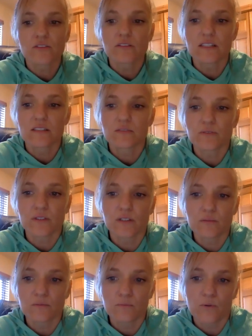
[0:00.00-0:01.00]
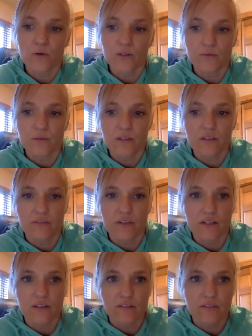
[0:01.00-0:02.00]
think it's really important with the
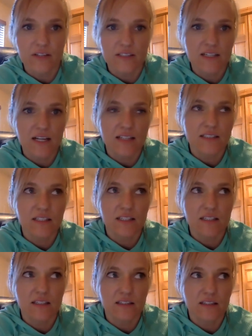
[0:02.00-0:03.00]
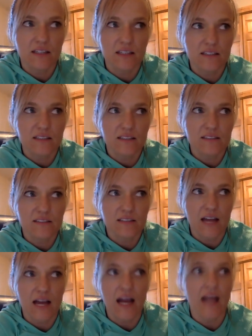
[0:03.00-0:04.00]
vendor events not to get like this
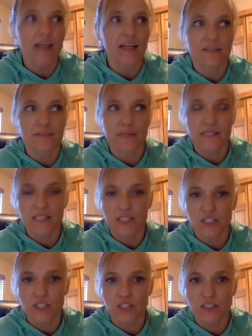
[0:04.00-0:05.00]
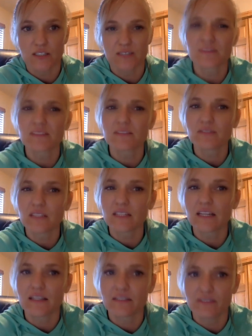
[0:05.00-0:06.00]
high expectation, specifically
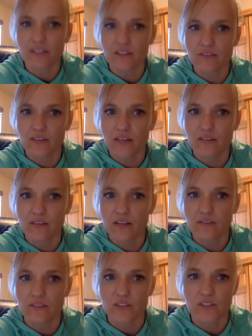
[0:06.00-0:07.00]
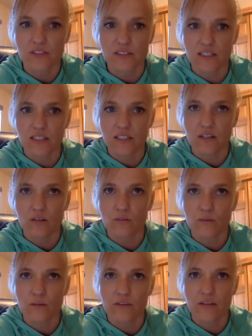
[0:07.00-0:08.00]
at a vendor event versus an
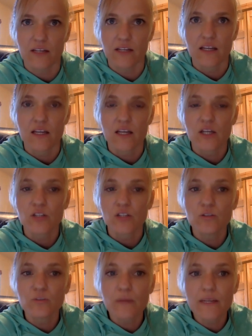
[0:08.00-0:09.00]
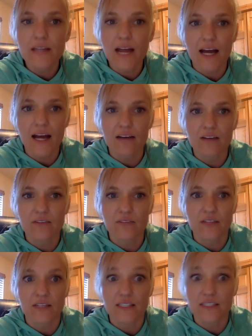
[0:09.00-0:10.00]
in-home event. You may not have
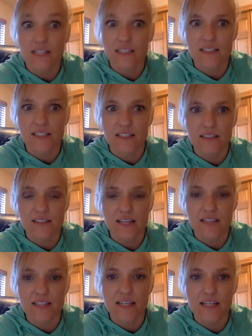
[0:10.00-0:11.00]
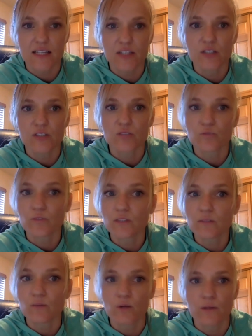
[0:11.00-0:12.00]
like a ton of sales that day. It's really
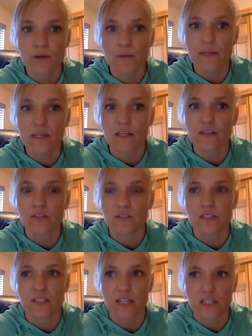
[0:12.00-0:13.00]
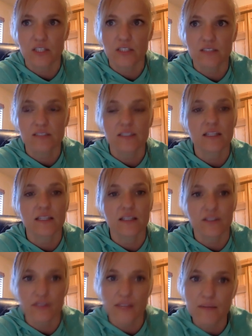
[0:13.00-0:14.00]
more about making those connections and getting
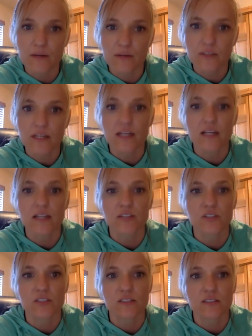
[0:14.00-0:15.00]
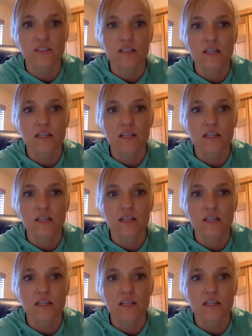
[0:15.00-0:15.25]
your name out there and just,